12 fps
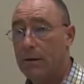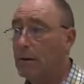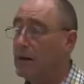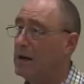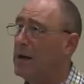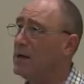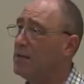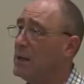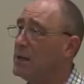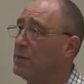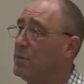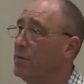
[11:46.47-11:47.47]
life
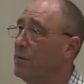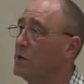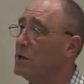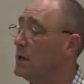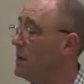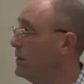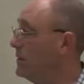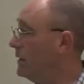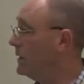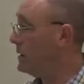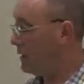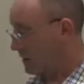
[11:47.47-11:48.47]
tends to be very slow if I
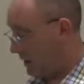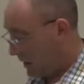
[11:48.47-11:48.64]
don't.